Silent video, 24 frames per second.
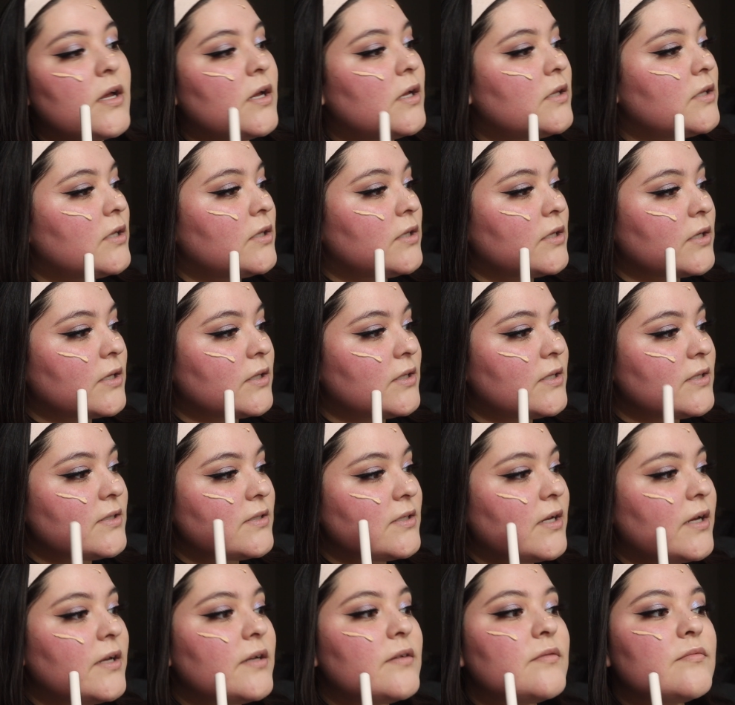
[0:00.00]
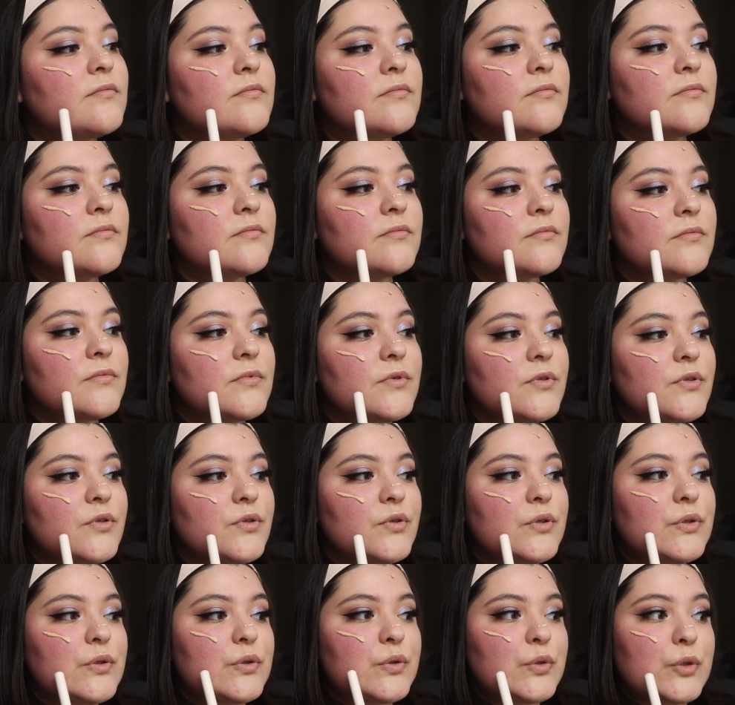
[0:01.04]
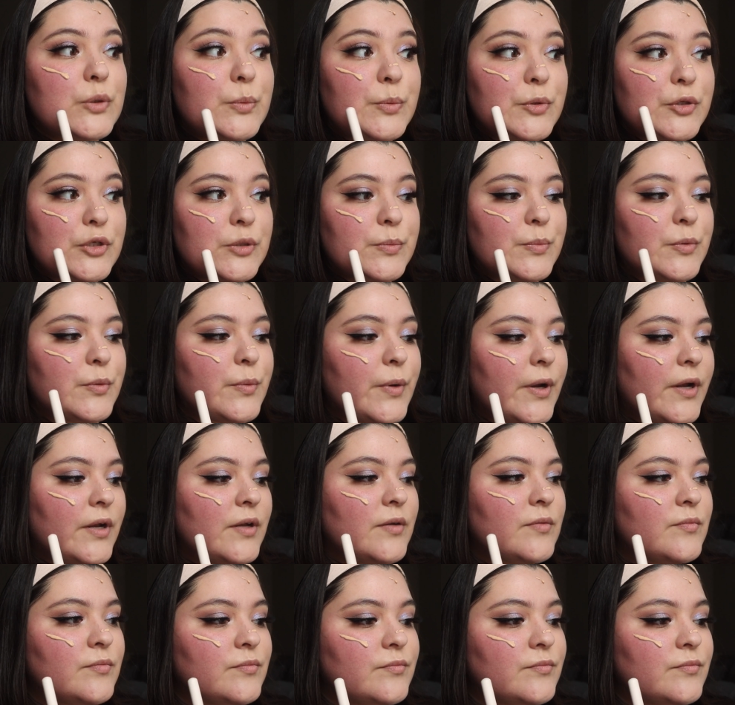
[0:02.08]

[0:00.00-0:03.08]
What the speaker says: and then look at this side. Super, super red.